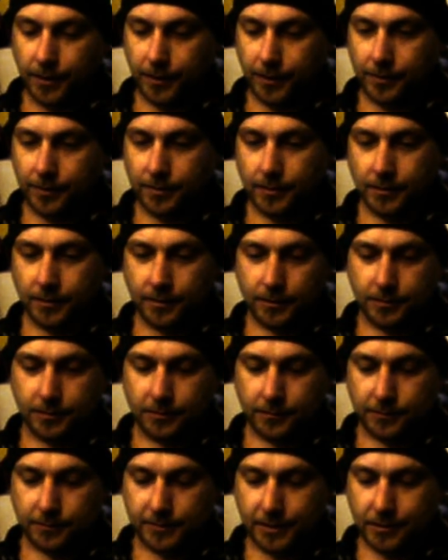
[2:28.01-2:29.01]

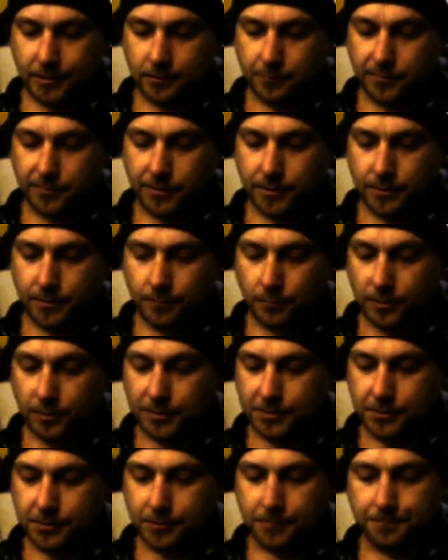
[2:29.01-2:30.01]
So, yeah.
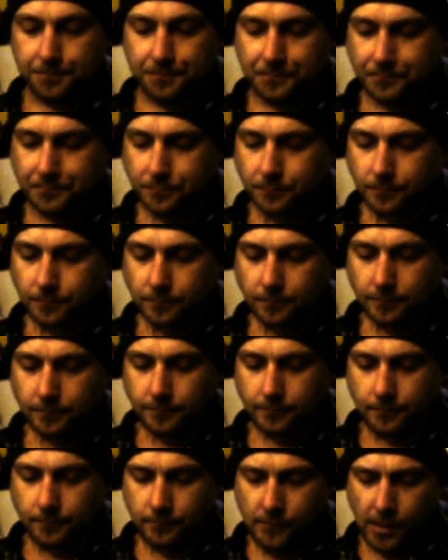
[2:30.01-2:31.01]
Oh, by the way, yeah, the
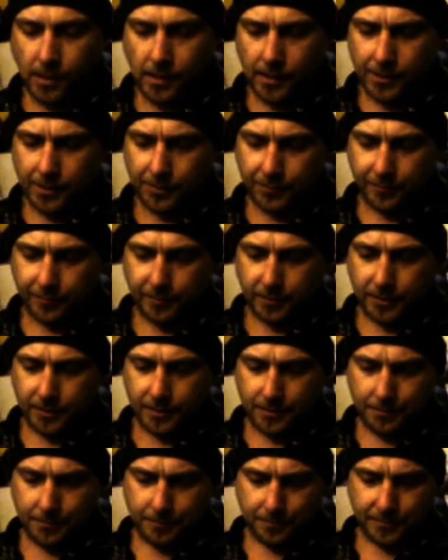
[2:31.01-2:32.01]
first time, you watch
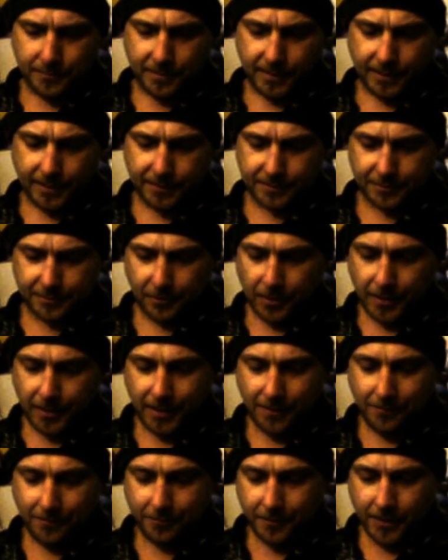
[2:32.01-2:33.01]
it, you
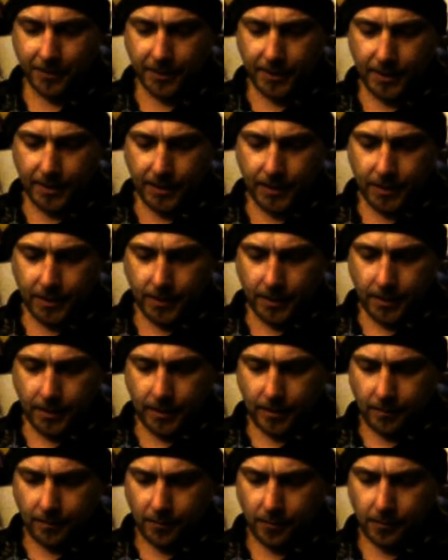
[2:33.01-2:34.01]

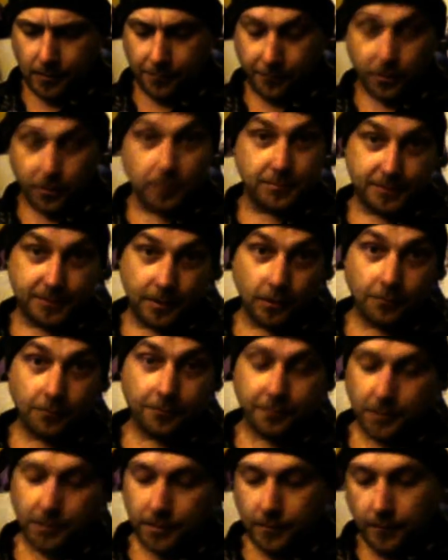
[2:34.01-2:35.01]
got to be kind of a
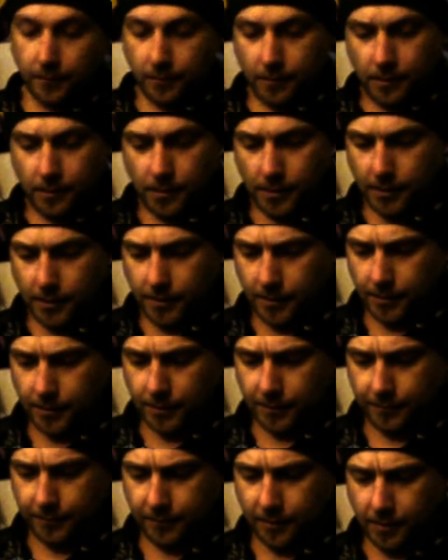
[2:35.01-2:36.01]
genius, and you got to, like, really
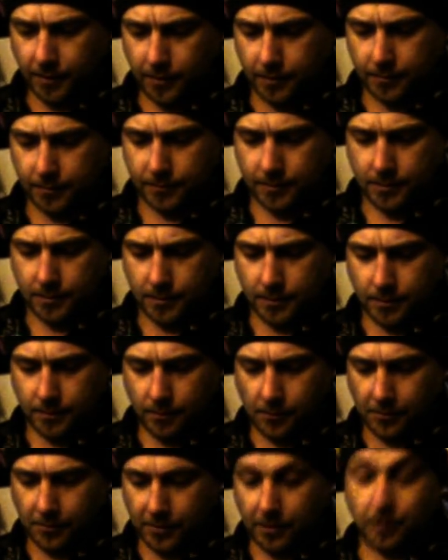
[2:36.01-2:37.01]
pay attention and, like, catch
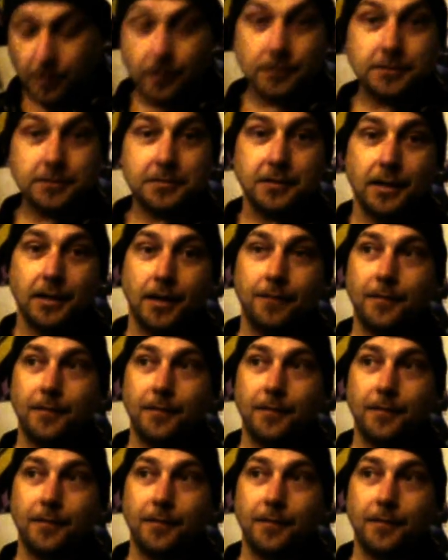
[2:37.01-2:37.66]
your stuff the first time.